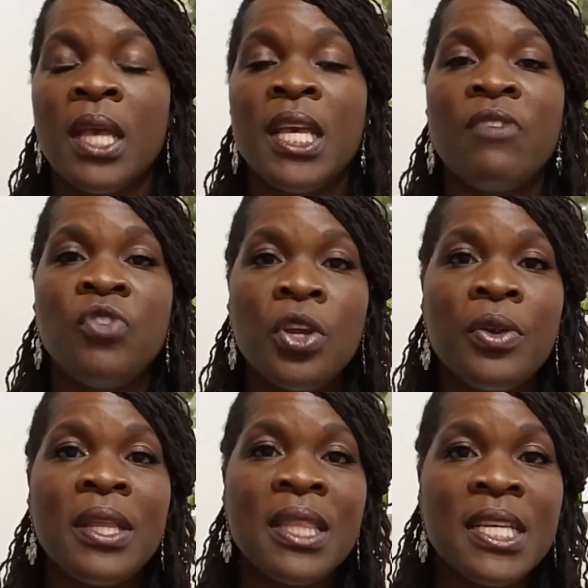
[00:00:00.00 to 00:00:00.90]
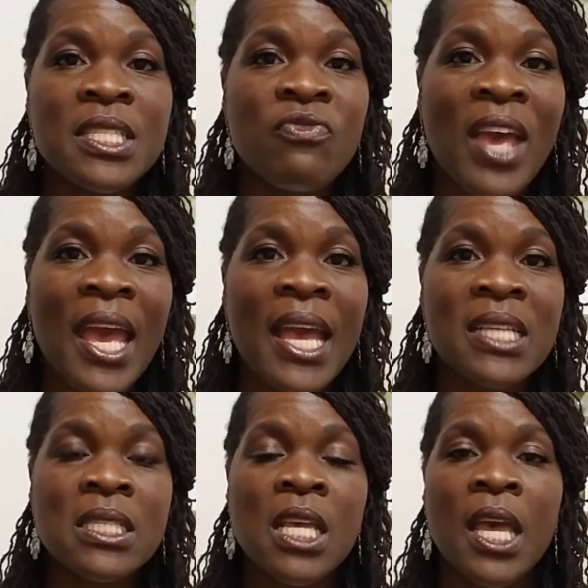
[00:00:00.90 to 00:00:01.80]
If you're in this
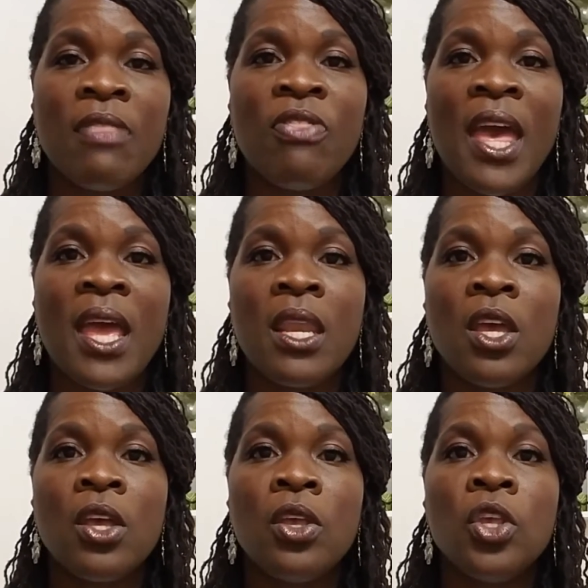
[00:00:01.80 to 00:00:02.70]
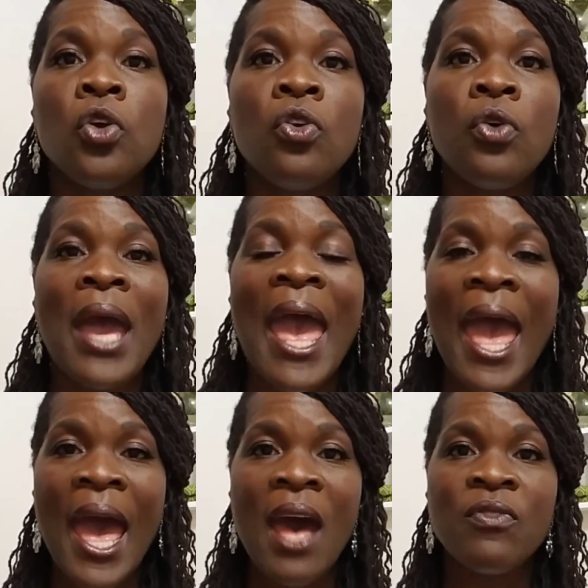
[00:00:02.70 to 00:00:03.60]
phase, then you
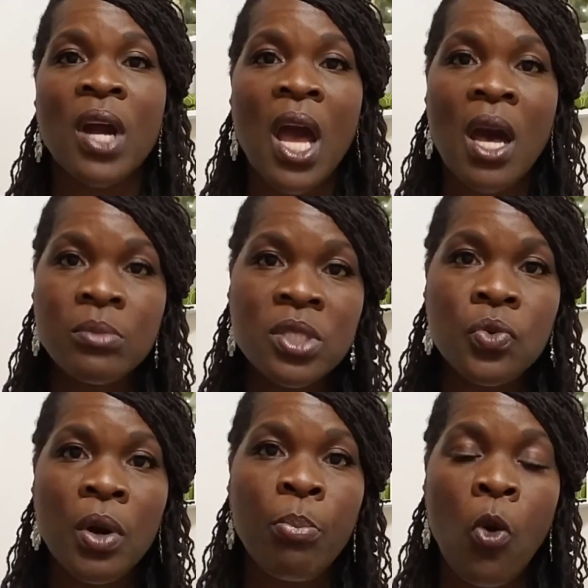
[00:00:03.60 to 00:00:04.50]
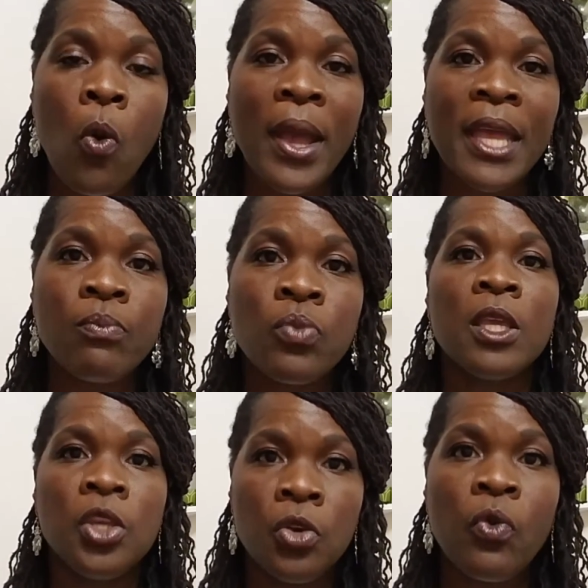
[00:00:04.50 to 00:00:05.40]
have come to a point,
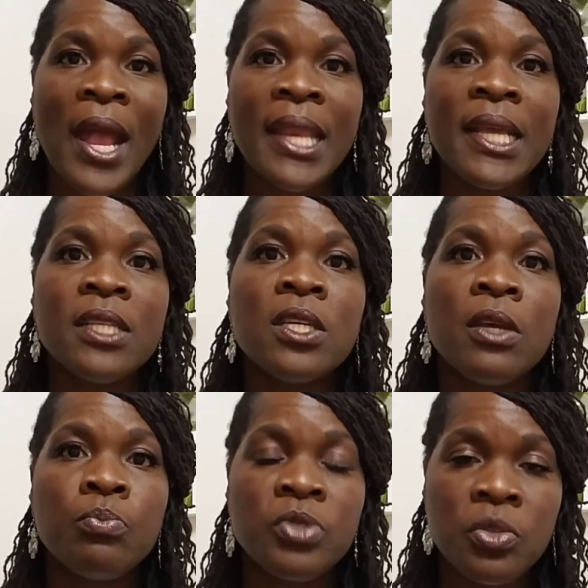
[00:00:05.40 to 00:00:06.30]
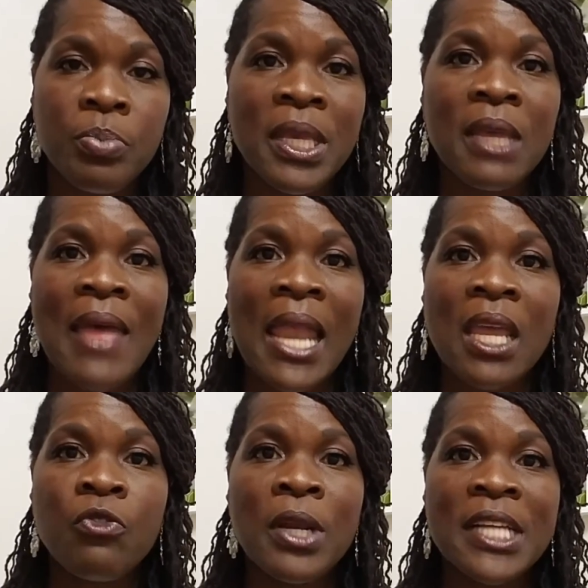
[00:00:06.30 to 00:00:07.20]
you're ready to be in that
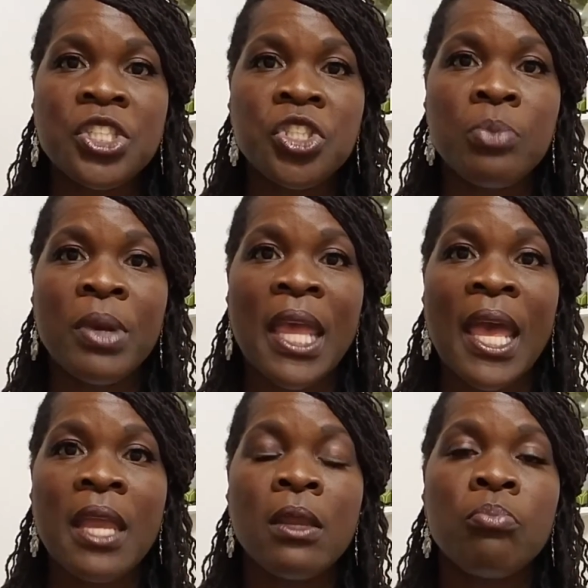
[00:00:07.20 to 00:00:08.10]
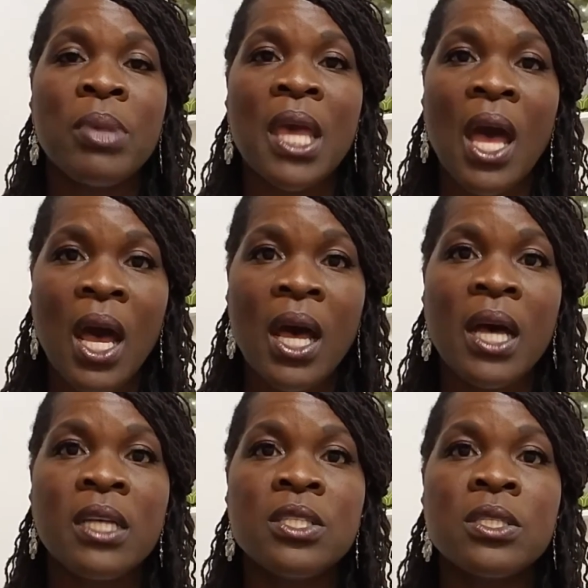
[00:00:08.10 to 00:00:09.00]
love relationship again
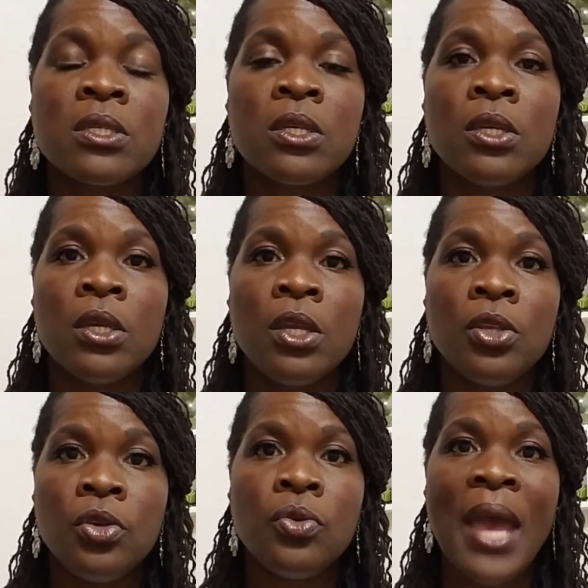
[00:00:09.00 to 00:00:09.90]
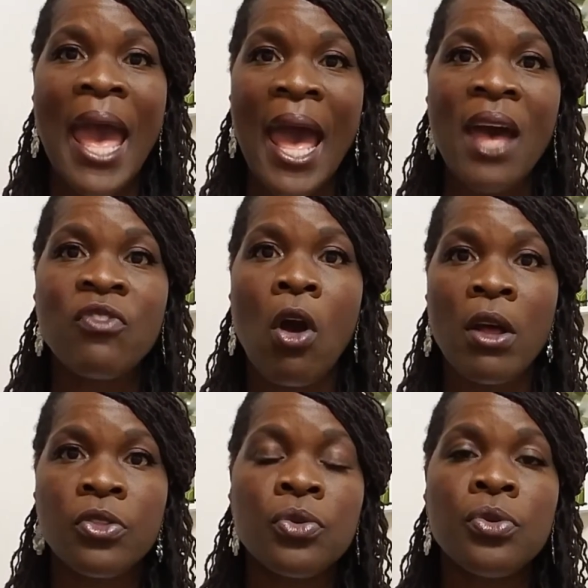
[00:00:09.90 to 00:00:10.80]
because you have
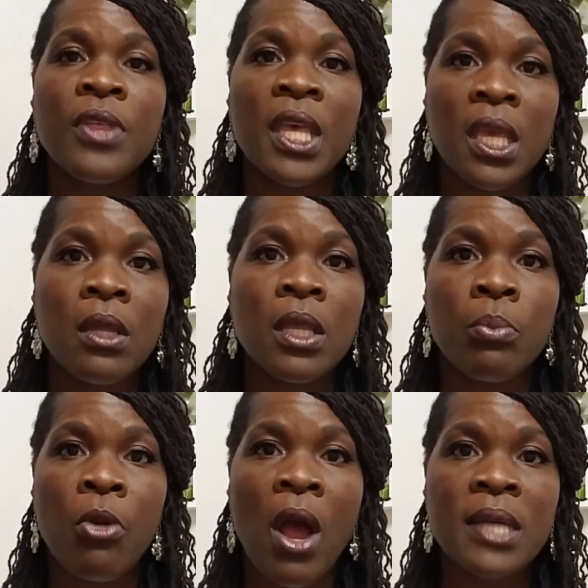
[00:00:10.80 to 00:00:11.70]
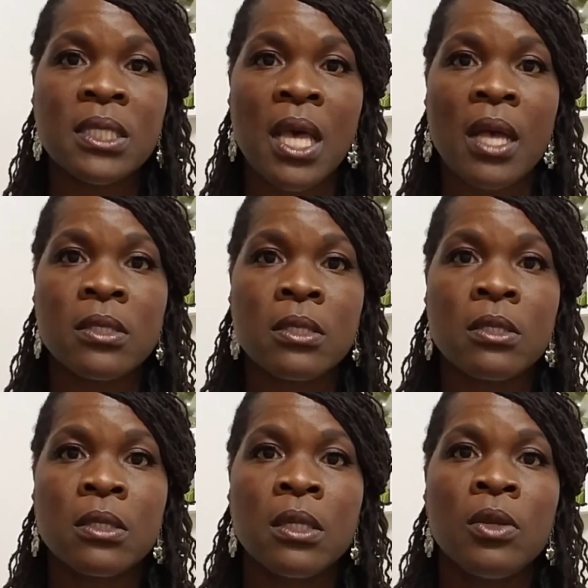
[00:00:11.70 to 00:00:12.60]
gone through the healing process.
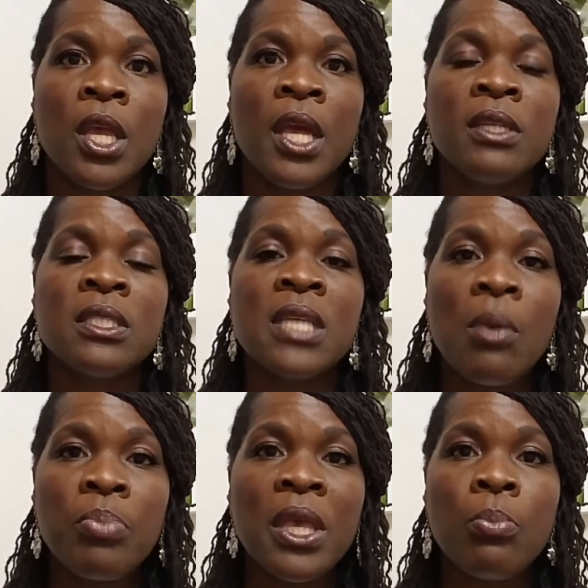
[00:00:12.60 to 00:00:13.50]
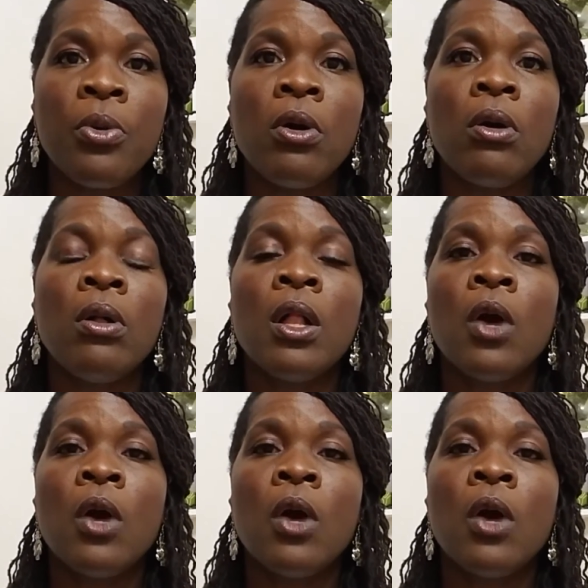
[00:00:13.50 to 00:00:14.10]
Some people